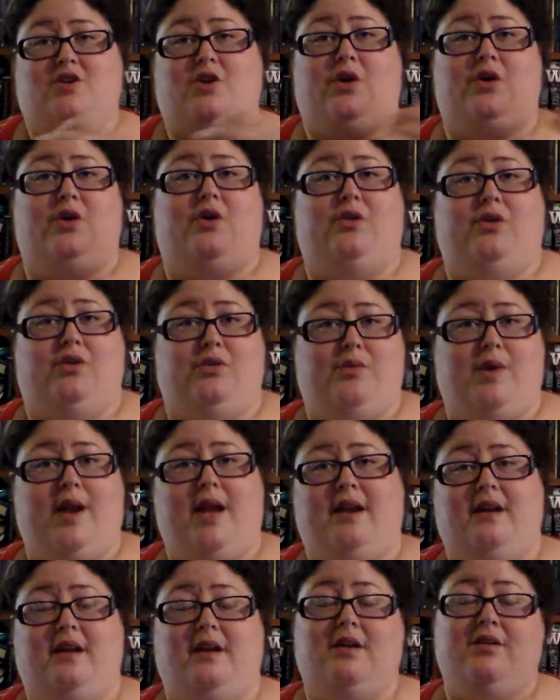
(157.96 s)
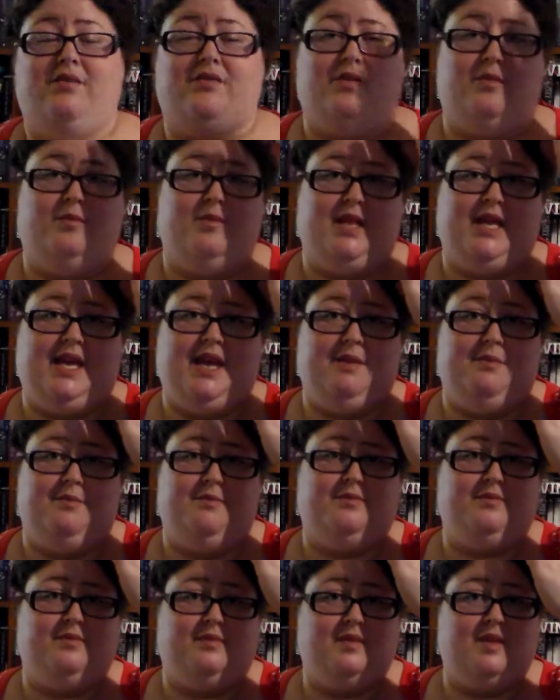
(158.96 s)
go on the run from the
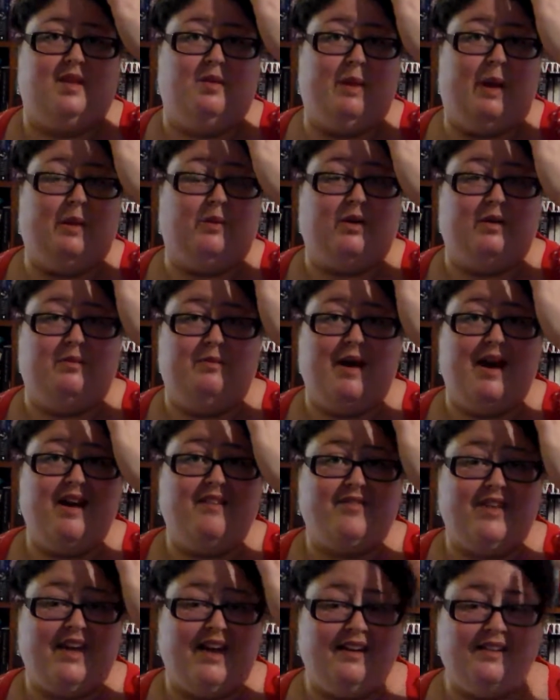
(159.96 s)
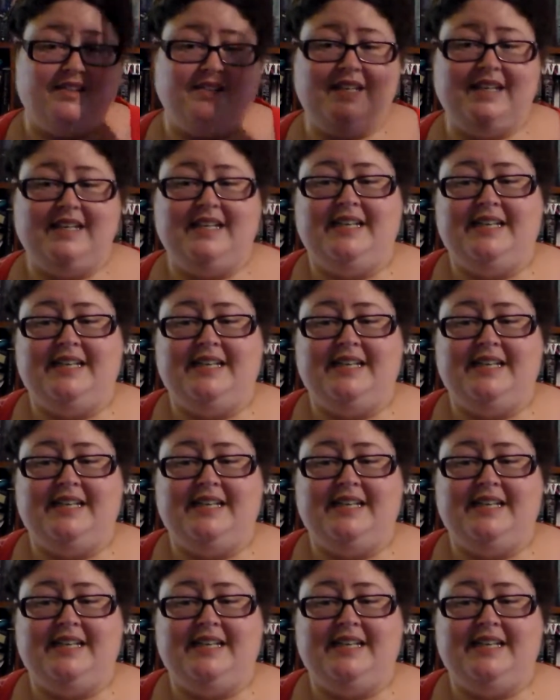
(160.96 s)
Balkan Mafia,